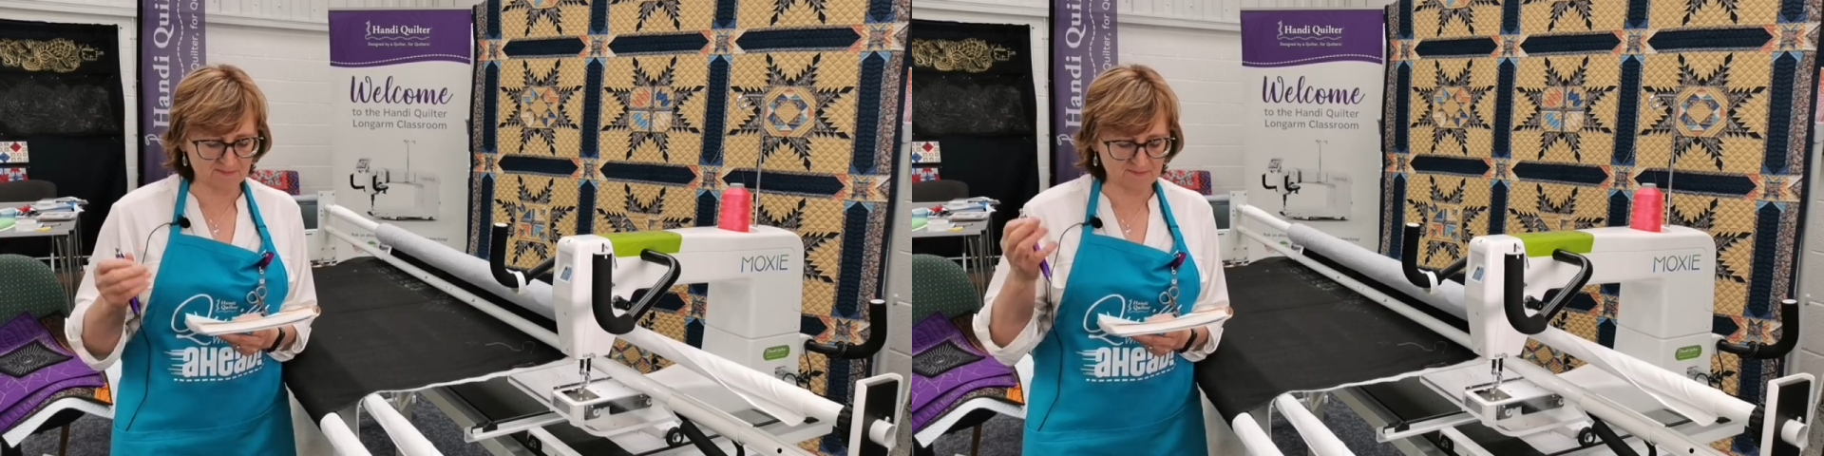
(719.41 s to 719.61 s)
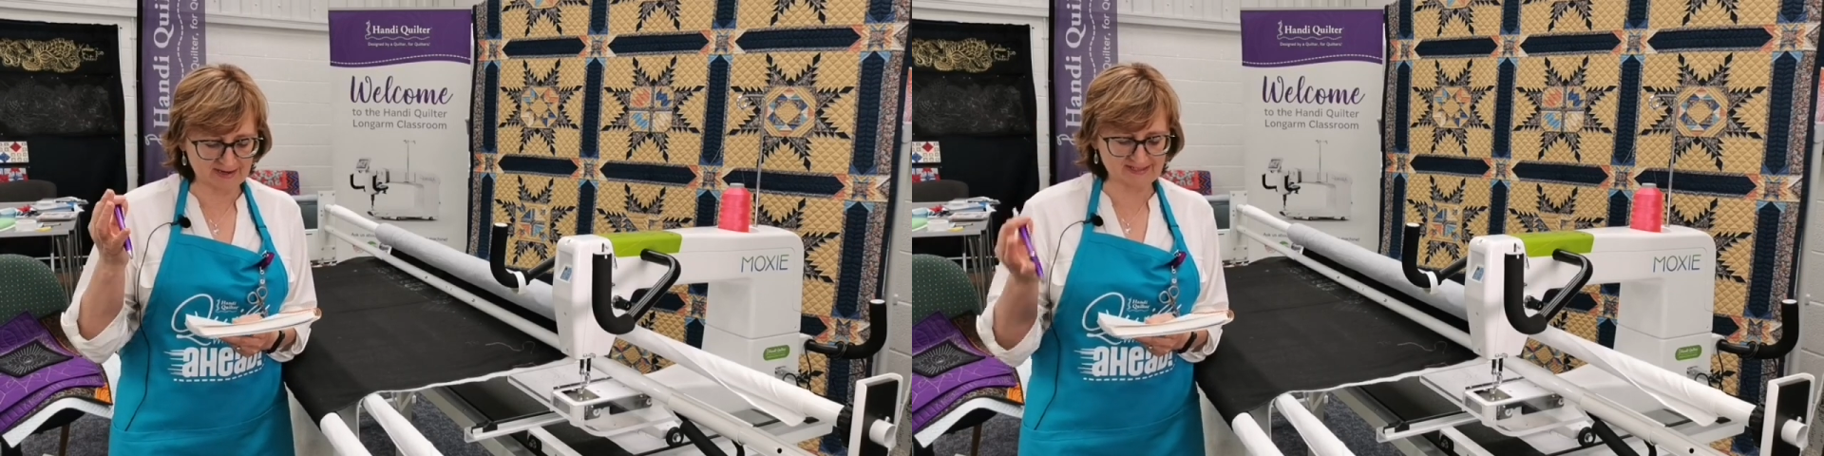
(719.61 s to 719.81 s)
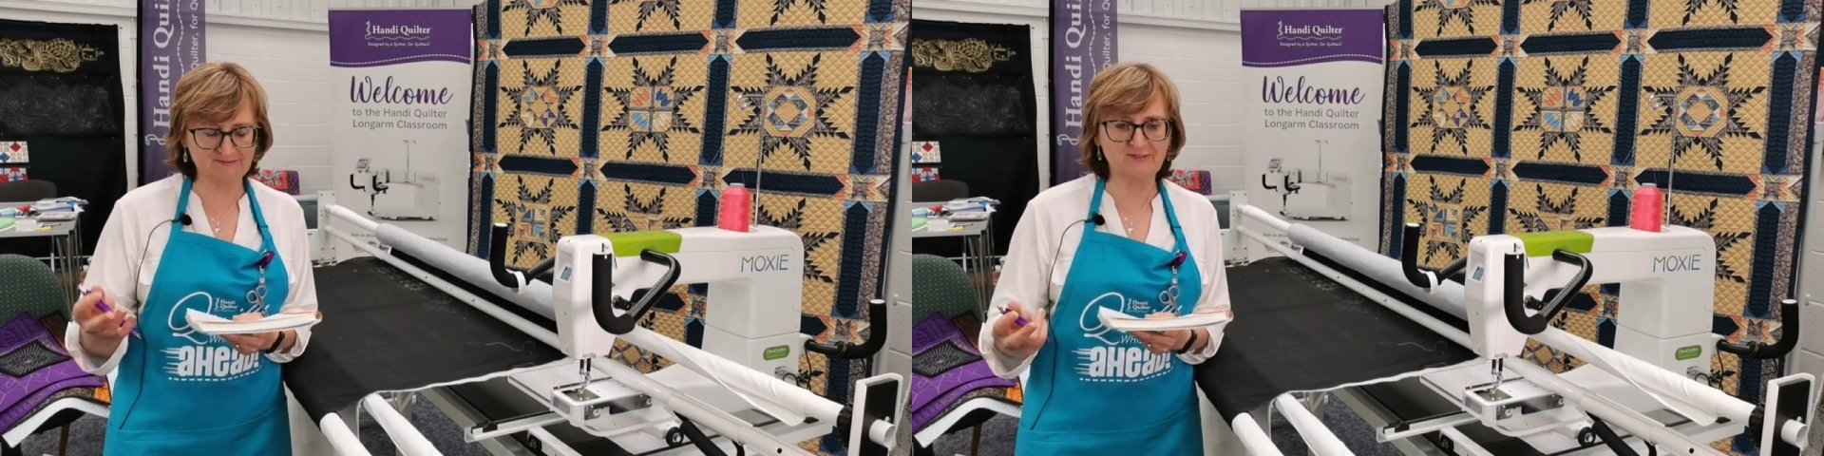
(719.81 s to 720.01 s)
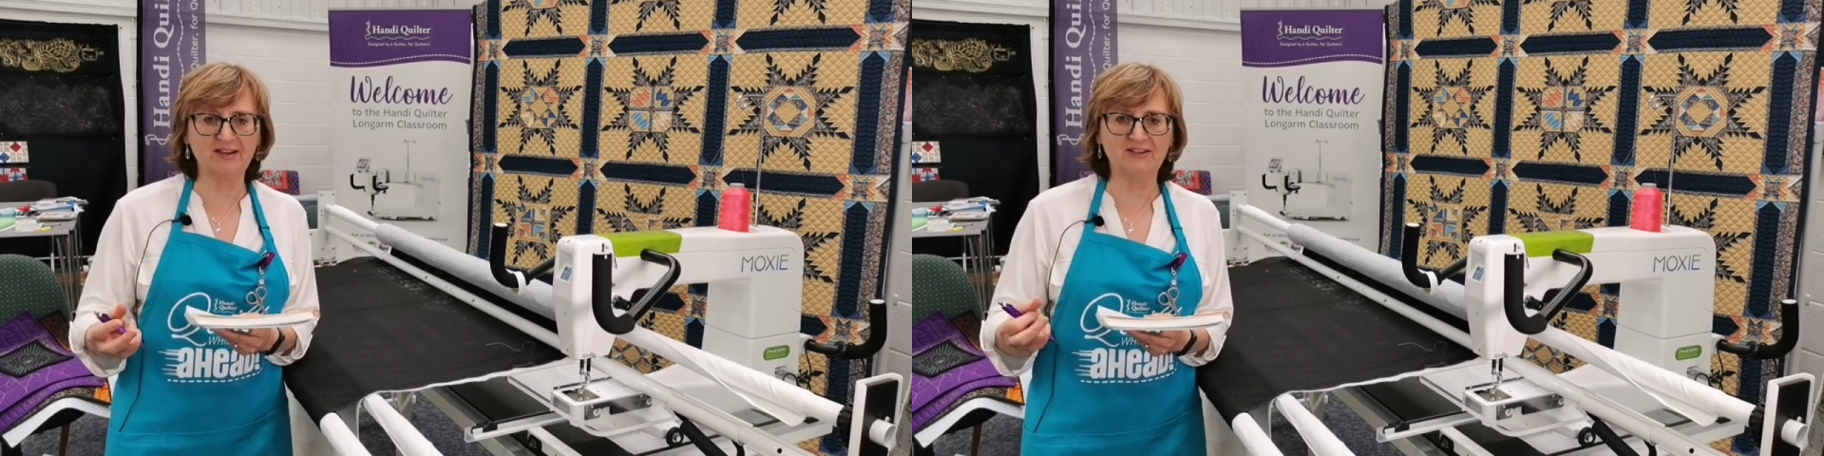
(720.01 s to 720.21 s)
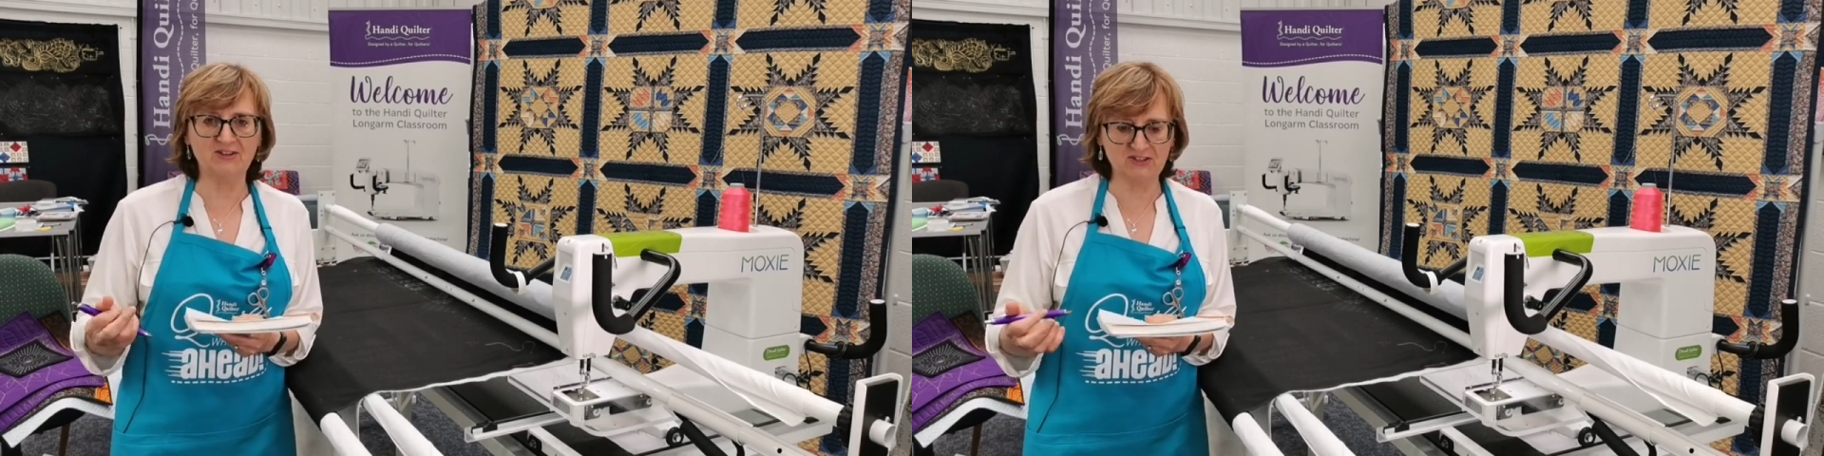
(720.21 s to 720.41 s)
Massive
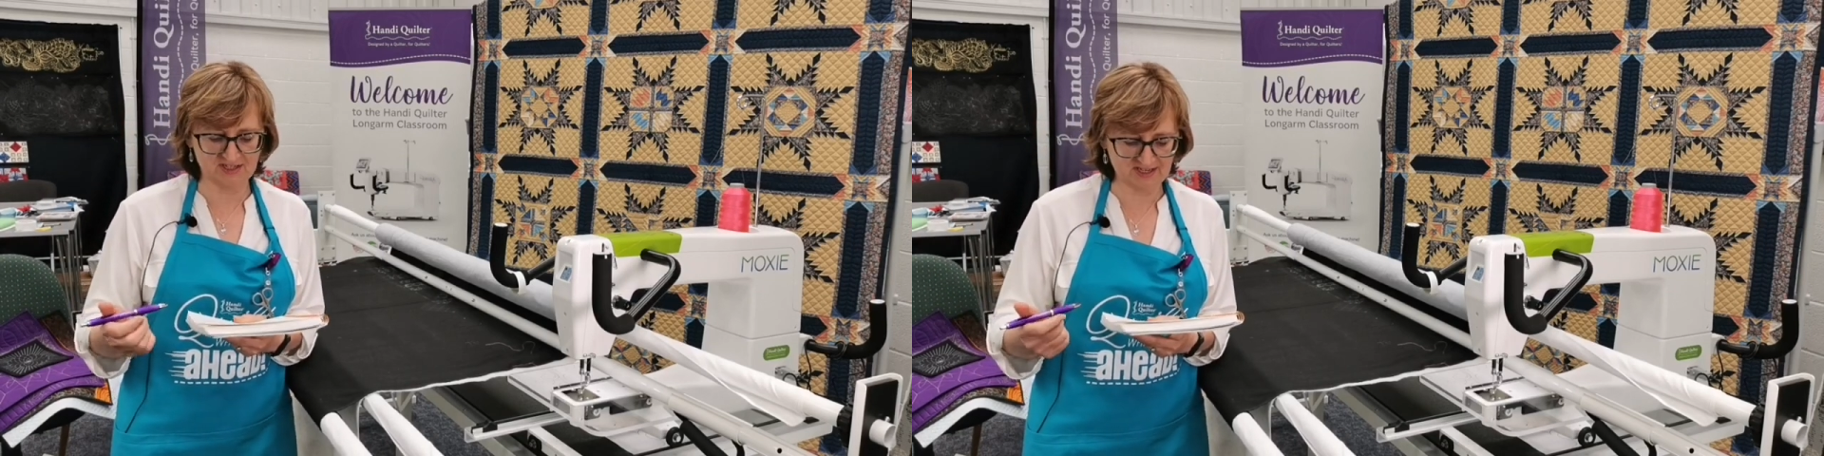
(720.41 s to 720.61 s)
thank you to